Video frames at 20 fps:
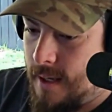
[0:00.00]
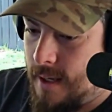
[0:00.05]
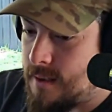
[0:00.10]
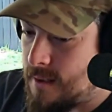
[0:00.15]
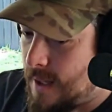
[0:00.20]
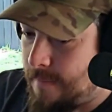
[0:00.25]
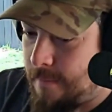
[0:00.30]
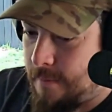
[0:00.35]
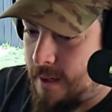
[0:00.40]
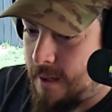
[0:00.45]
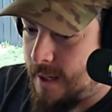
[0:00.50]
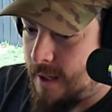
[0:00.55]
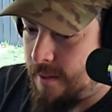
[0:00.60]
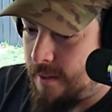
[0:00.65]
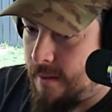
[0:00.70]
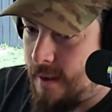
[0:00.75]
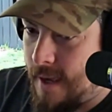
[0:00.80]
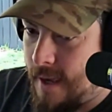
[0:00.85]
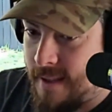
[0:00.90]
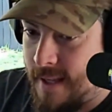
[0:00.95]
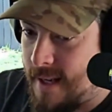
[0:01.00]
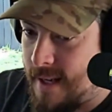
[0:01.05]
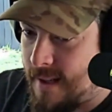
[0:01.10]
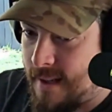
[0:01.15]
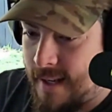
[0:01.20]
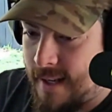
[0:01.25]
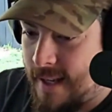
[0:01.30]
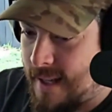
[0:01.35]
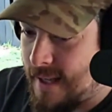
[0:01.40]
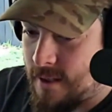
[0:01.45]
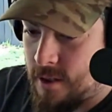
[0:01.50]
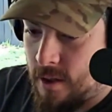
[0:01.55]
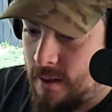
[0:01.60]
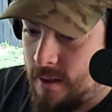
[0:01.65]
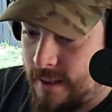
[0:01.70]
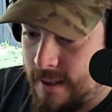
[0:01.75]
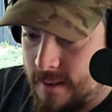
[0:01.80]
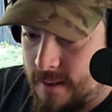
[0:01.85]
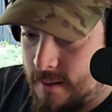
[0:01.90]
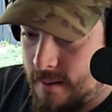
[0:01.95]
It's life or death. At the end of the day, that's
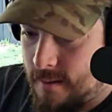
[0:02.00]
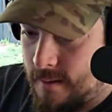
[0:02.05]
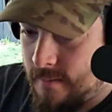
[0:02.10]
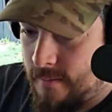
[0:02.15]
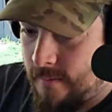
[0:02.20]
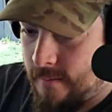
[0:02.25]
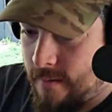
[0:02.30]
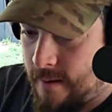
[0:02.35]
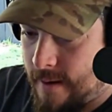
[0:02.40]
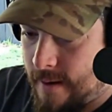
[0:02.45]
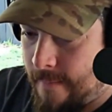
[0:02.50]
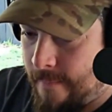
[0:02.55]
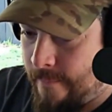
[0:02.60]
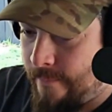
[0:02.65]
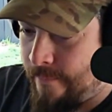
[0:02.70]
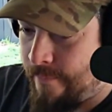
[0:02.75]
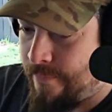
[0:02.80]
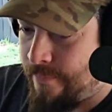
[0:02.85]
all it is, right?